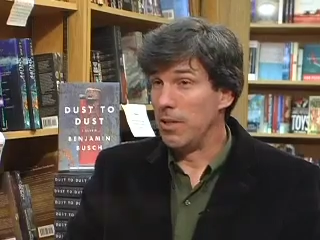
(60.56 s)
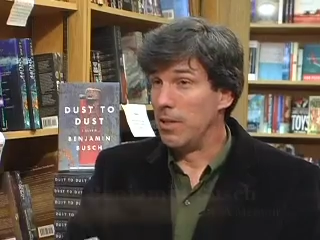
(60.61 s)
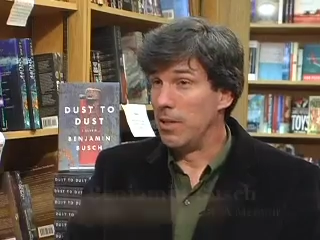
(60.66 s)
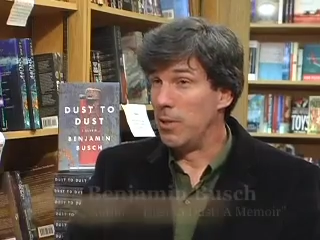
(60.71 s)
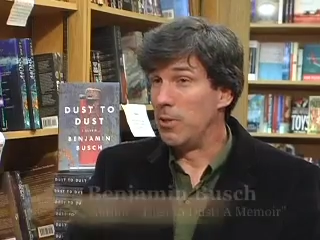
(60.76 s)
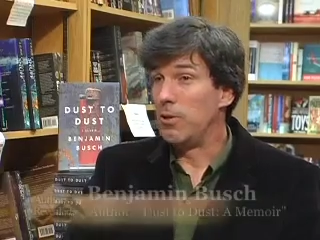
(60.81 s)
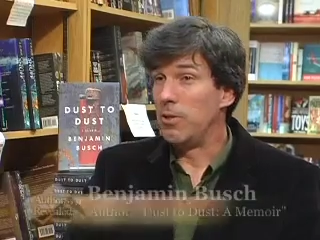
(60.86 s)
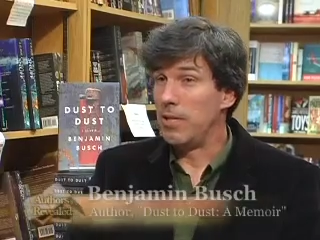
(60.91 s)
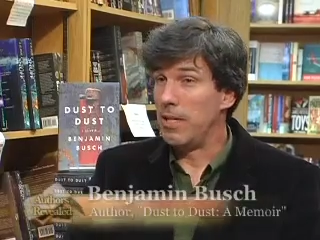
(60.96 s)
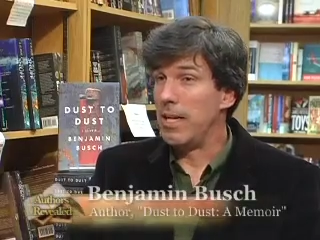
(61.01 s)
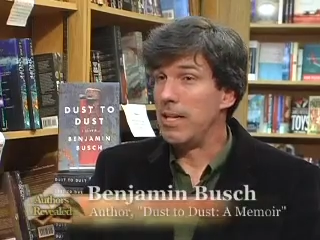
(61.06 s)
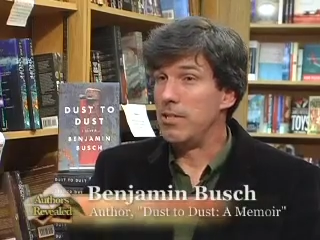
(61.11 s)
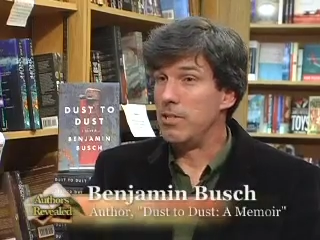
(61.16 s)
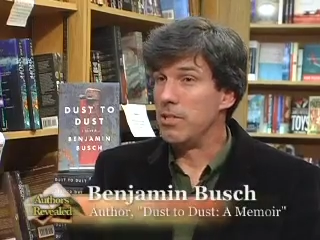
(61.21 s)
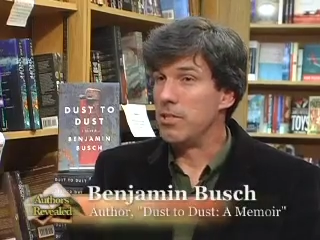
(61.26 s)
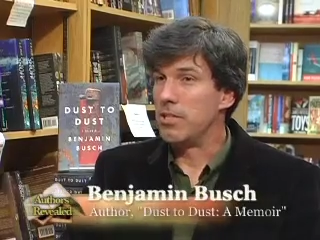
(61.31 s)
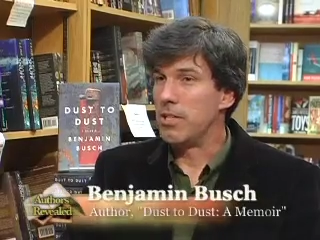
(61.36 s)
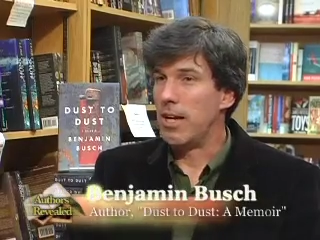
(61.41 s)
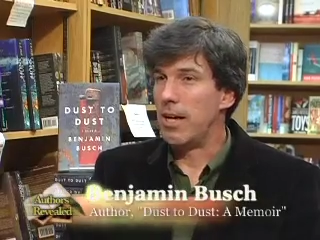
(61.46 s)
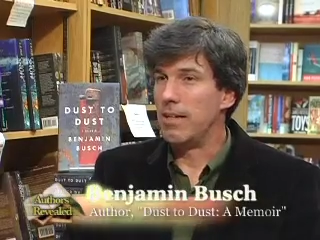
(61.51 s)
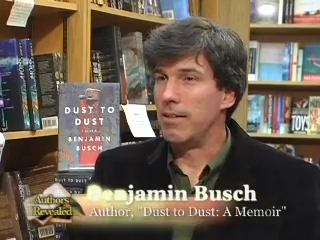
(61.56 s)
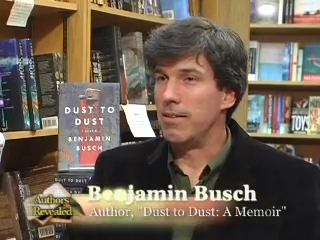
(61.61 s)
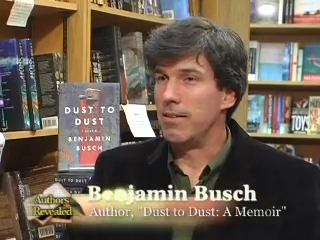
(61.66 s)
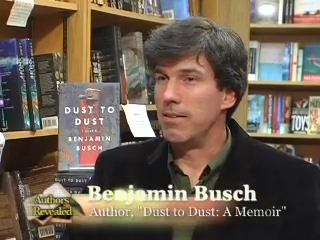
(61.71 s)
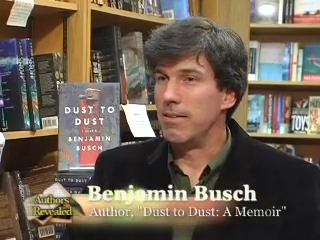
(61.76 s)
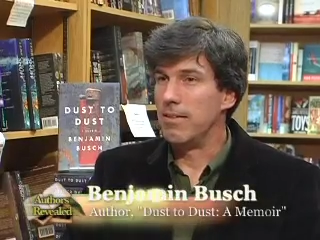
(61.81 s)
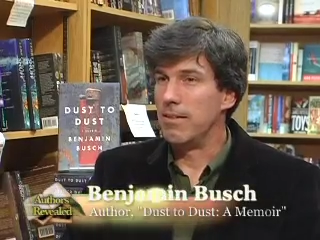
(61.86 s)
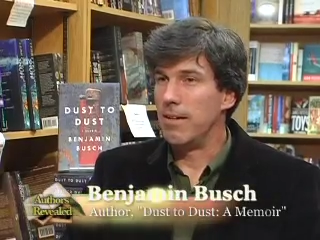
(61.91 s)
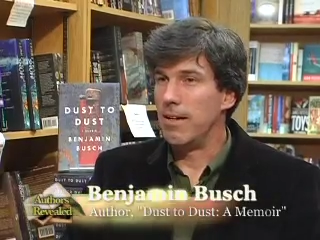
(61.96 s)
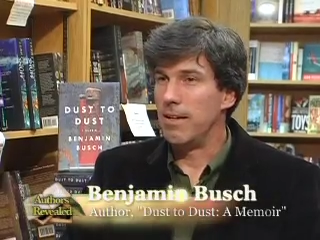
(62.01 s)
Literally had just
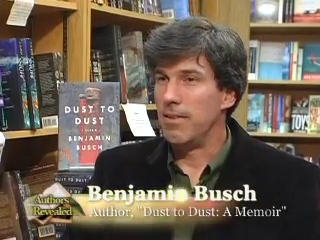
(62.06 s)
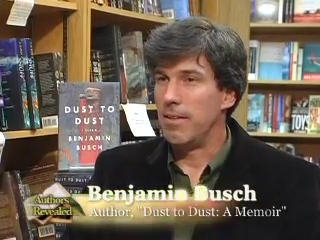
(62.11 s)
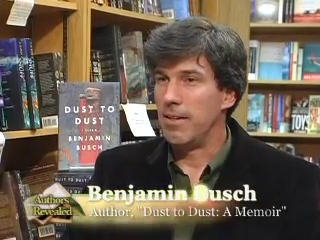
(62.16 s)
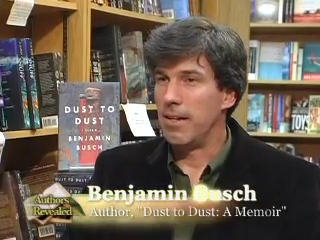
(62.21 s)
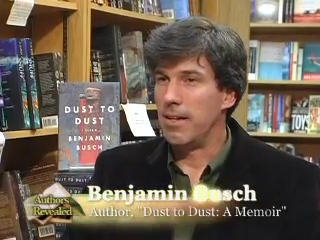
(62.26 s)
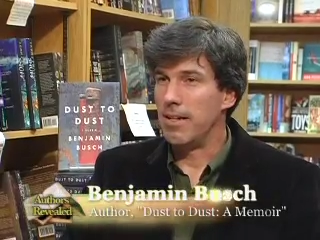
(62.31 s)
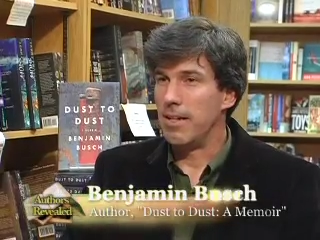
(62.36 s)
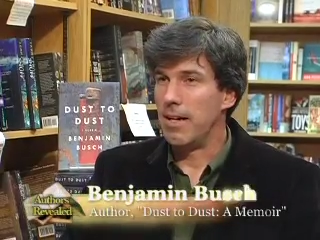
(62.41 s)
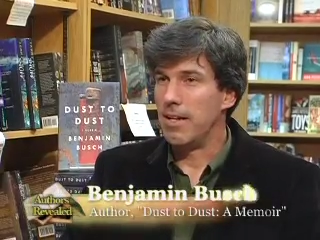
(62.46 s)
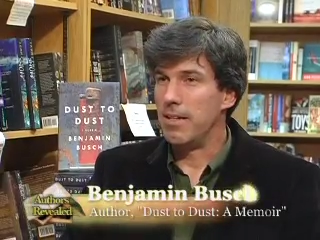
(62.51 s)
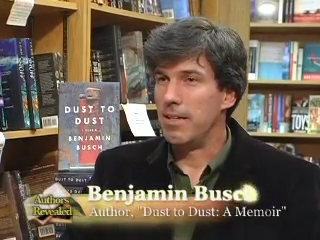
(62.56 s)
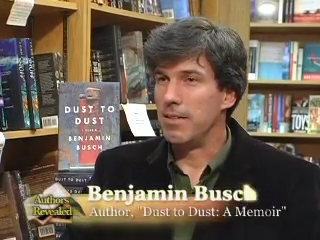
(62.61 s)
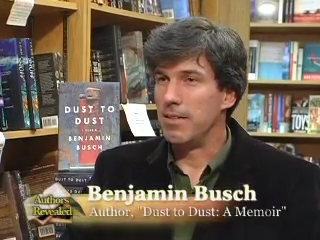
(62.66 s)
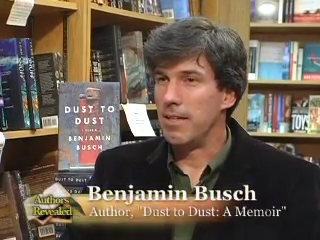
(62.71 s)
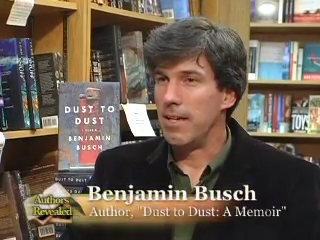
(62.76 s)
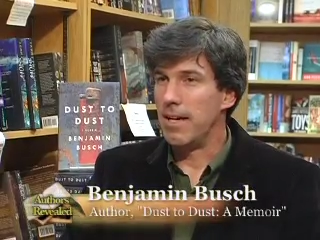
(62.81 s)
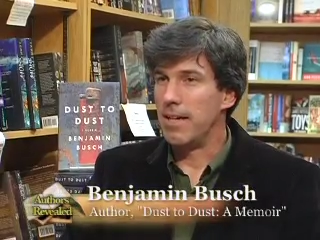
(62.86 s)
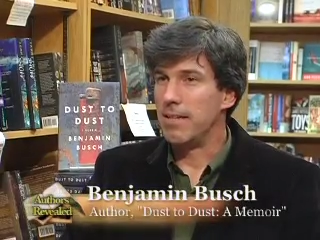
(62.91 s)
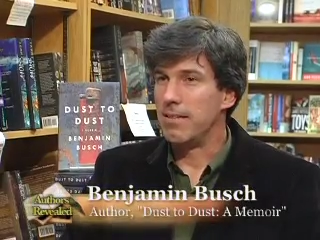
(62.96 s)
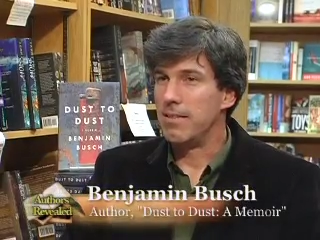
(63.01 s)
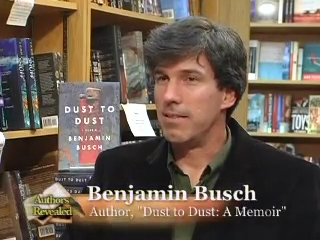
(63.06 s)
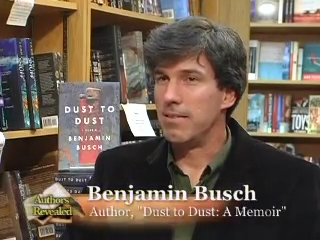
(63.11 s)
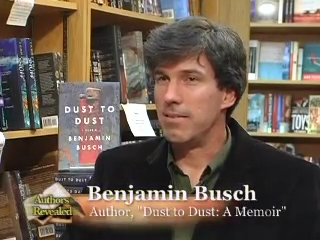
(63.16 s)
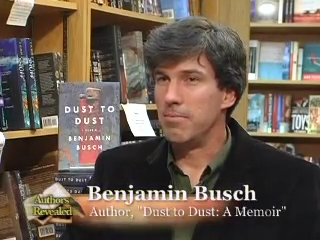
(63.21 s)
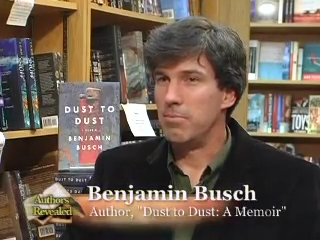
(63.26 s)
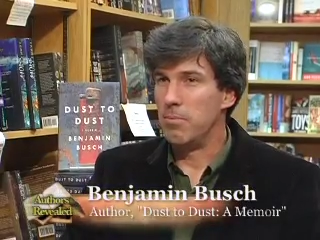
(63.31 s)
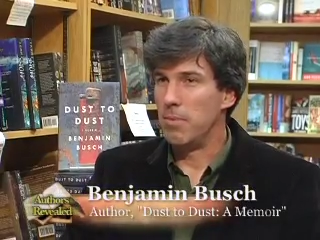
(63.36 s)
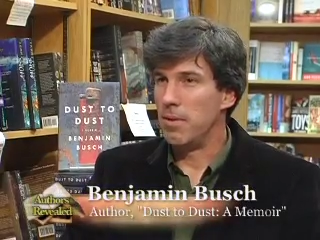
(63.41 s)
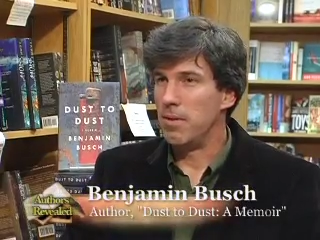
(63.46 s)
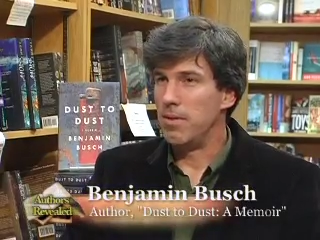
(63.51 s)
gotten. I think I had gotten it
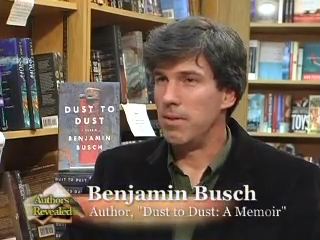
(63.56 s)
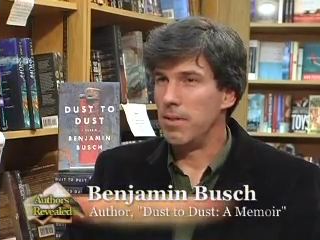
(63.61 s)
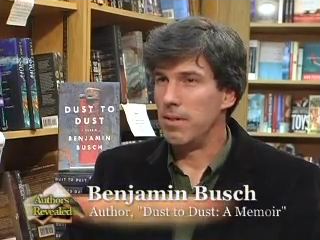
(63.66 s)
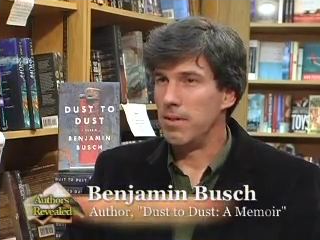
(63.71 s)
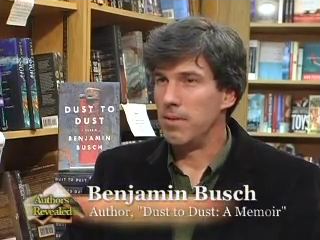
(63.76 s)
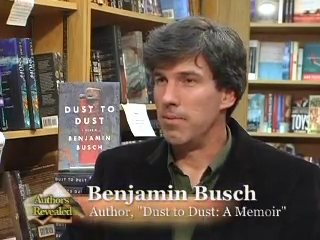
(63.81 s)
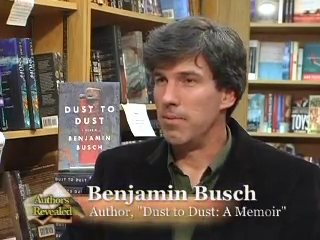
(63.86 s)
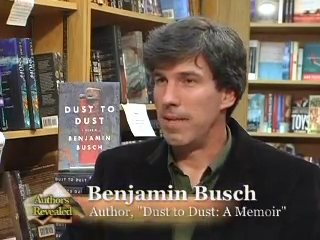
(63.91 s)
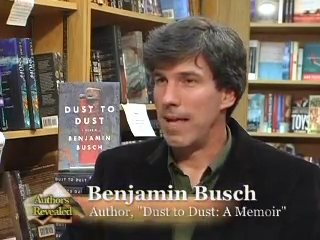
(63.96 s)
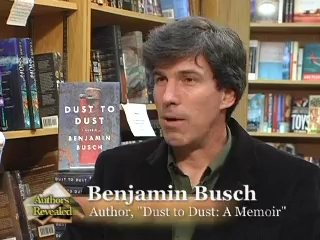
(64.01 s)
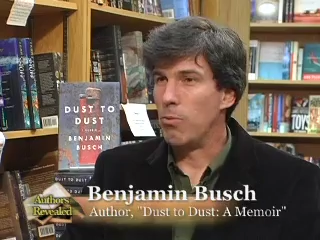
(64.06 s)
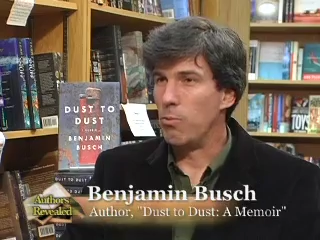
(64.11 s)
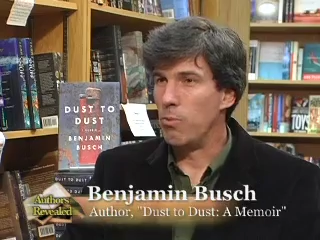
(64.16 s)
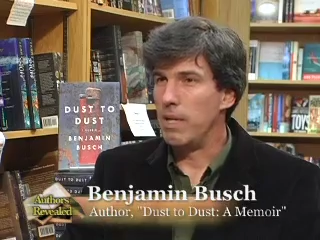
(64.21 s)
that